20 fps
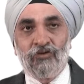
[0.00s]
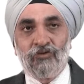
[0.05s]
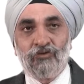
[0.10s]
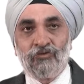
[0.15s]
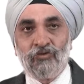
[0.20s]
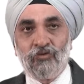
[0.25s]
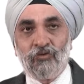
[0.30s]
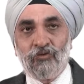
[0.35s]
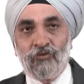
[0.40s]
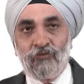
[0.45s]

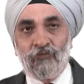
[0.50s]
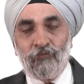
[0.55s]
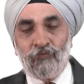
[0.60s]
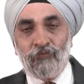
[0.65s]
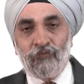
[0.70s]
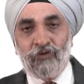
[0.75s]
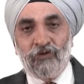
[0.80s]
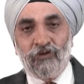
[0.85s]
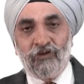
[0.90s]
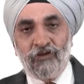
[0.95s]
So,
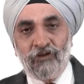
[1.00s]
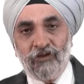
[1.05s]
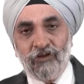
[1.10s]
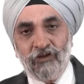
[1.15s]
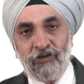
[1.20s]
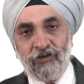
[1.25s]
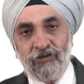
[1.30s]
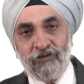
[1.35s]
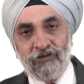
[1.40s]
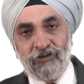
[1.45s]

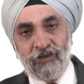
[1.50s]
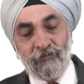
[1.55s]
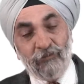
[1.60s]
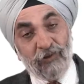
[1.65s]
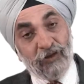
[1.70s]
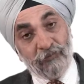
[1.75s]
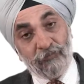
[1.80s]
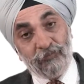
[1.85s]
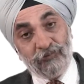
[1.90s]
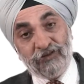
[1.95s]
there
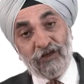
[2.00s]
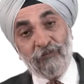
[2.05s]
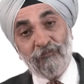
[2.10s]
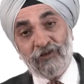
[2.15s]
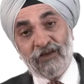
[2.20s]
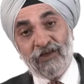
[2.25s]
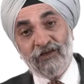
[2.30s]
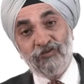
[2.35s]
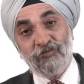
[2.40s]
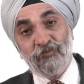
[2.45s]
may
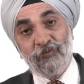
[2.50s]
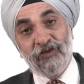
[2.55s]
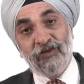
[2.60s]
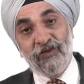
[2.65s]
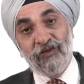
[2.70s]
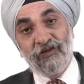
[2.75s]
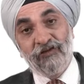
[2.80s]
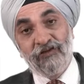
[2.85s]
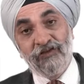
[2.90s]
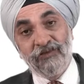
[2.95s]
sometimes
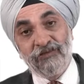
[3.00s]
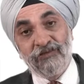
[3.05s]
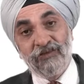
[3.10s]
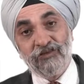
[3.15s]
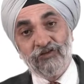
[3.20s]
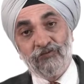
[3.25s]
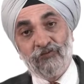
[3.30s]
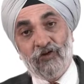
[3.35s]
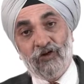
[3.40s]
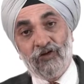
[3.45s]
be
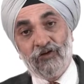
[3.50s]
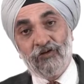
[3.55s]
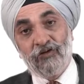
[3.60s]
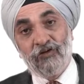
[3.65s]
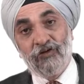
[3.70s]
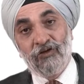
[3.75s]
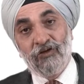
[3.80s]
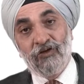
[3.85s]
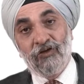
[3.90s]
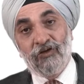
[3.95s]
reasons for
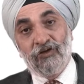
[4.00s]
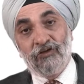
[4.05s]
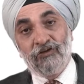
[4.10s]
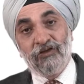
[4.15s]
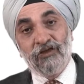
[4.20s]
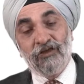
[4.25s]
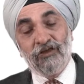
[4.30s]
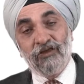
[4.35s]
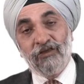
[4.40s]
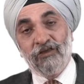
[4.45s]

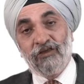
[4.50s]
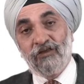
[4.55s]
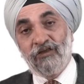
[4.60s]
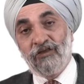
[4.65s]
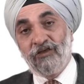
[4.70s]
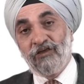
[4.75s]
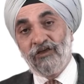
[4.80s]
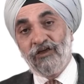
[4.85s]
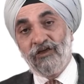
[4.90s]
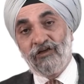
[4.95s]
the
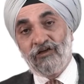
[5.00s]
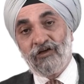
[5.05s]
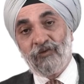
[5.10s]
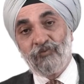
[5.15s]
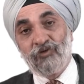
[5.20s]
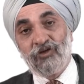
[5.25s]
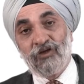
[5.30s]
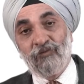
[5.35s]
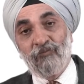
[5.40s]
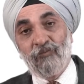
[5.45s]

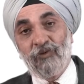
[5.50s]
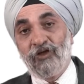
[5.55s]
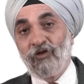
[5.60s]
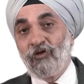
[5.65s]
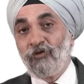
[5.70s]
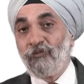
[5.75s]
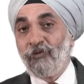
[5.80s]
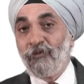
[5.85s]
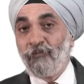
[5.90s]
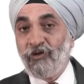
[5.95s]
interruption may
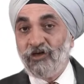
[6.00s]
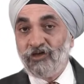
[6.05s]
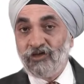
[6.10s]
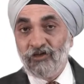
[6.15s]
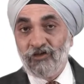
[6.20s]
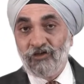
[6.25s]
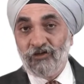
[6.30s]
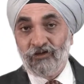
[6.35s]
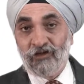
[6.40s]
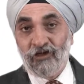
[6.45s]
not be
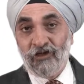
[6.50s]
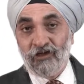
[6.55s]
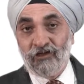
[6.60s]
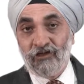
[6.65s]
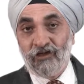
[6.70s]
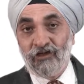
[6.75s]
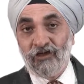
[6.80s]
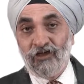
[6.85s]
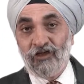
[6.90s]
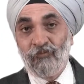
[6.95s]
patient
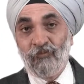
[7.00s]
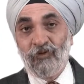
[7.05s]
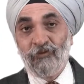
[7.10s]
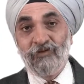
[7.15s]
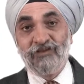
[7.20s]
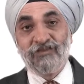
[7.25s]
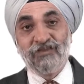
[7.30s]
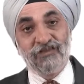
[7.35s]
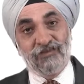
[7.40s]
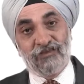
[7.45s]
related, it may
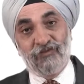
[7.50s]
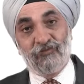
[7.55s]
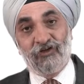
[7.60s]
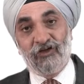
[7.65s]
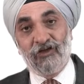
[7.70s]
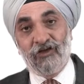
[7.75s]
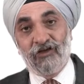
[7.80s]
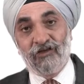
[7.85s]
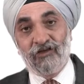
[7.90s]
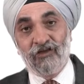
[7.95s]
be system
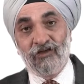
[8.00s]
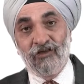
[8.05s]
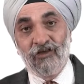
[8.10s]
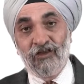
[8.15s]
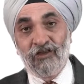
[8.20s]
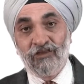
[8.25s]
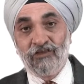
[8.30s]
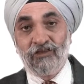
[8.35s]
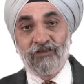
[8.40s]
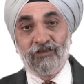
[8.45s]
related,
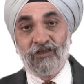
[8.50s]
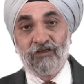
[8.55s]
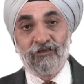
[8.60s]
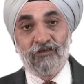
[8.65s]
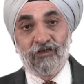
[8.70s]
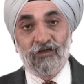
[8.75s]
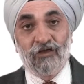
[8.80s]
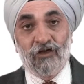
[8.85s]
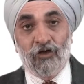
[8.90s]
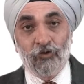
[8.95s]
that there are
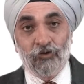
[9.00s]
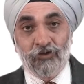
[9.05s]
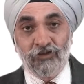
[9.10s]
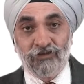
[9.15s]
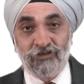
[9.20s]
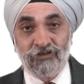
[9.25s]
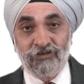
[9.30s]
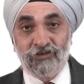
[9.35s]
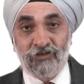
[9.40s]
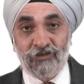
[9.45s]
drug
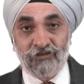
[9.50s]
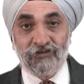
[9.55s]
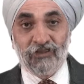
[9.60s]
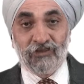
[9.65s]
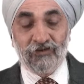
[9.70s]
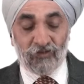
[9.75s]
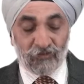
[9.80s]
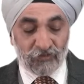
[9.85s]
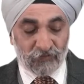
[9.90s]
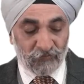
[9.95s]
outages, drugs
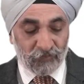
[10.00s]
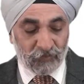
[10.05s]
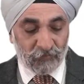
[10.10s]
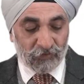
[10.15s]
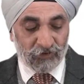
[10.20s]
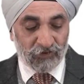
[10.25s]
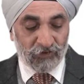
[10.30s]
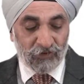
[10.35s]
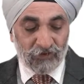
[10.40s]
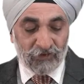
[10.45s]
are not
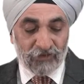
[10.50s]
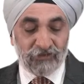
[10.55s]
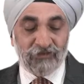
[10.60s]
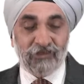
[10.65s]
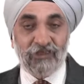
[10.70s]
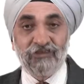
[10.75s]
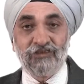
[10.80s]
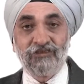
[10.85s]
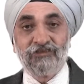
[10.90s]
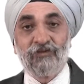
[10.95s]
available, and
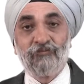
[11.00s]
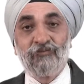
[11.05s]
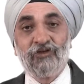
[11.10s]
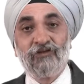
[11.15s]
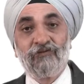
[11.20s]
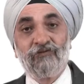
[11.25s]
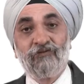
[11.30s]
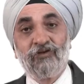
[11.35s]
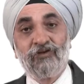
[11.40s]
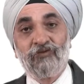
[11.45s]
that is
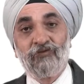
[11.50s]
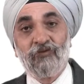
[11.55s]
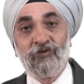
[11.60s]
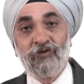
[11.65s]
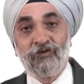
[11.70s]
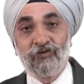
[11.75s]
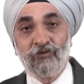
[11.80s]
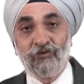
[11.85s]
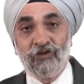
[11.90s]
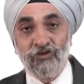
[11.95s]
something which
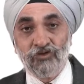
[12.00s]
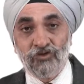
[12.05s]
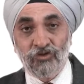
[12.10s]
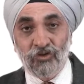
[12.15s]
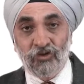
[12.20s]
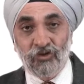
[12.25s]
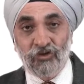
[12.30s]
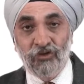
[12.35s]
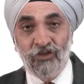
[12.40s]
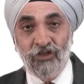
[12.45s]
we should
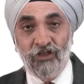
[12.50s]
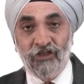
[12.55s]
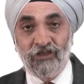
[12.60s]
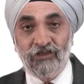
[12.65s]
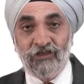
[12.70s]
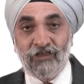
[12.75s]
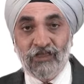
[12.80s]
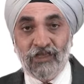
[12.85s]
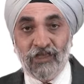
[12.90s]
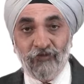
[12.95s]
ensure
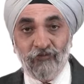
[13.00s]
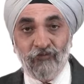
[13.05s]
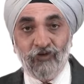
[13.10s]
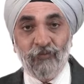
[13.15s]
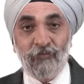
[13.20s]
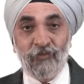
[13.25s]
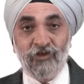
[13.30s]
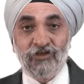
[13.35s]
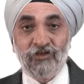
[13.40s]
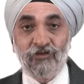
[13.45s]
that
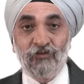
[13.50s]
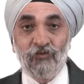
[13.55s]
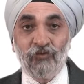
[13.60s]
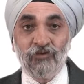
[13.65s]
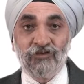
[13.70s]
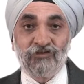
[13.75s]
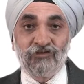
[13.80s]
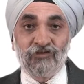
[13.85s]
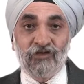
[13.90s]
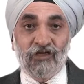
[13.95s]
every patient who
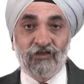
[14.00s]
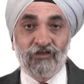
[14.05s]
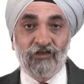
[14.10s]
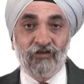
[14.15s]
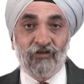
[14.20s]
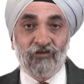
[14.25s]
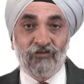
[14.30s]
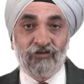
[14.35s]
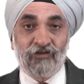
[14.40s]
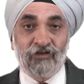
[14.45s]
is
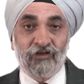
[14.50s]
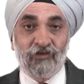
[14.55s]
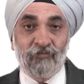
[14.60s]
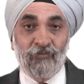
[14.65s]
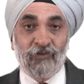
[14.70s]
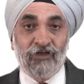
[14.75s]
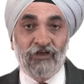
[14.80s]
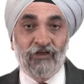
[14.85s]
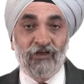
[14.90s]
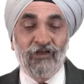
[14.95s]
started on
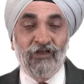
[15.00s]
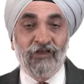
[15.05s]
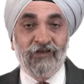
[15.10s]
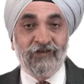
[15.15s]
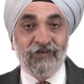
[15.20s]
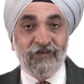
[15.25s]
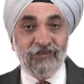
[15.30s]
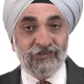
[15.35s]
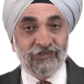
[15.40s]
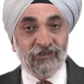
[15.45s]
treatment,
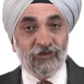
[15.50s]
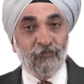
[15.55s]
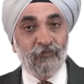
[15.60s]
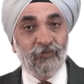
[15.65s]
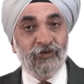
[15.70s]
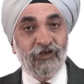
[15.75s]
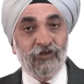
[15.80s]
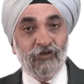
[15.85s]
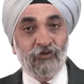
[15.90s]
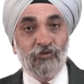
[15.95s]
his
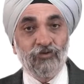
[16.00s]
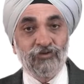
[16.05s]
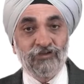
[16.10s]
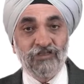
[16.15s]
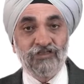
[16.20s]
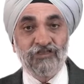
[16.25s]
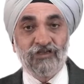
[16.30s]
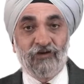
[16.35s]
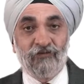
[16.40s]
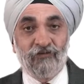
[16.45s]
complete course
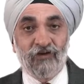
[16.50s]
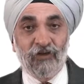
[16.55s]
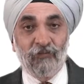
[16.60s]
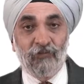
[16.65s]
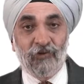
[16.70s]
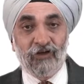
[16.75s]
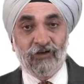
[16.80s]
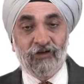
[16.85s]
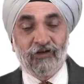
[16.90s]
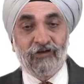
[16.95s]
is
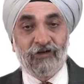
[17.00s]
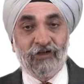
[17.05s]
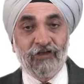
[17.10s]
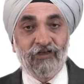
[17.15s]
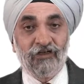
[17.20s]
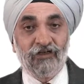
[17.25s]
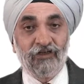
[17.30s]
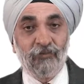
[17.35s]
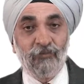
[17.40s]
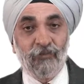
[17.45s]
available
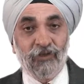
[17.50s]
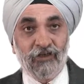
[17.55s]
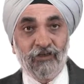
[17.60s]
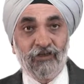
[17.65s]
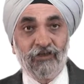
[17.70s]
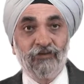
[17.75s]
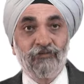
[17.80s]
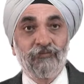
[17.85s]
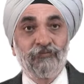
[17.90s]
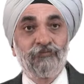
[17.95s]
right at the
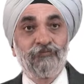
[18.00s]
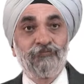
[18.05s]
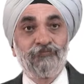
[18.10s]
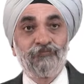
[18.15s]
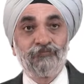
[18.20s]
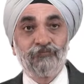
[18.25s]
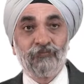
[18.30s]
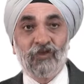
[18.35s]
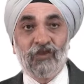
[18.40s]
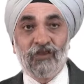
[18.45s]
beginning
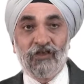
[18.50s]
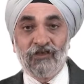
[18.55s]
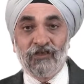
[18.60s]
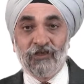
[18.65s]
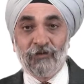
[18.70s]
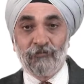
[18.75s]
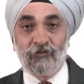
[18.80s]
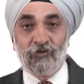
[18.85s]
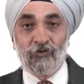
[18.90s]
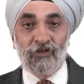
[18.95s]
and
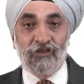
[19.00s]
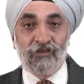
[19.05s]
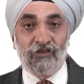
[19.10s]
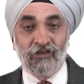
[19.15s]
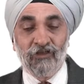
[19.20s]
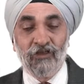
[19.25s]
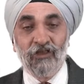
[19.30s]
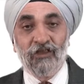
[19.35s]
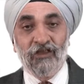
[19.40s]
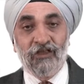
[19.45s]
kept
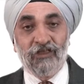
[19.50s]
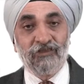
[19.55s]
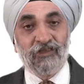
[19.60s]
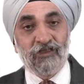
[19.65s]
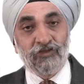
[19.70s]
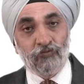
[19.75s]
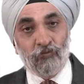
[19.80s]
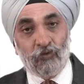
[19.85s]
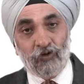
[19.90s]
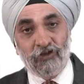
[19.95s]
together, and
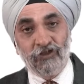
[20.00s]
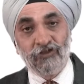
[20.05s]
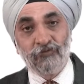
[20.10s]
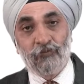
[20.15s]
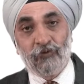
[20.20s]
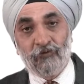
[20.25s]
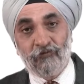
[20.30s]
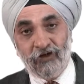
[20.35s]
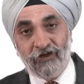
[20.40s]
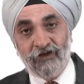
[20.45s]
that is what is
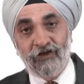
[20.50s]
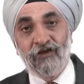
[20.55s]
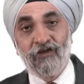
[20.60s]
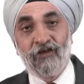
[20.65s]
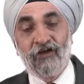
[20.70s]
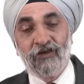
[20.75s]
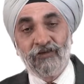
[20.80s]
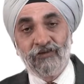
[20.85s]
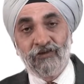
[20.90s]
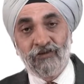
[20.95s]
provided
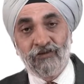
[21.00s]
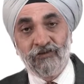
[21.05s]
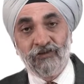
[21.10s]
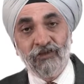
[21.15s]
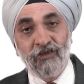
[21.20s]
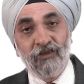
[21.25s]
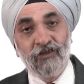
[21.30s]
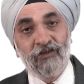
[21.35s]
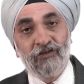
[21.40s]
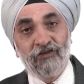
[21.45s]
under
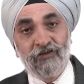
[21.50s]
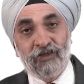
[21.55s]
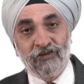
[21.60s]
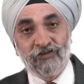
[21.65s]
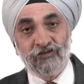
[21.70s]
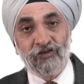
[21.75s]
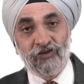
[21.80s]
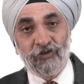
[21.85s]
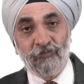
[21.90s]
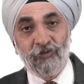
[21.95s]
the
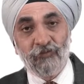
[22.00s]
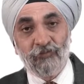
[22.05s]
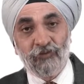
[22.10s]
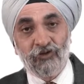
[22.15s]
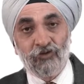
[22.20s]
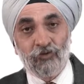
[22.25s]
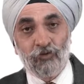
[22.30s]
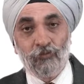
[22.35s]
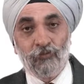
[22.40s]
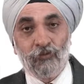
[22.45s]
National TB
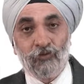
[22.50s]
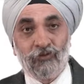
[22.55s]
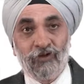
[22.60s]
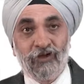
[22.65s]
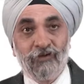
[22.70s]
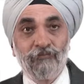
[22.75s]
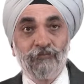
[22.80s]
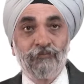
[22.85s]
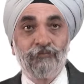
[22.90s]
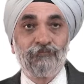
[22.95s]
Control
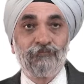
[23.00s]
Program.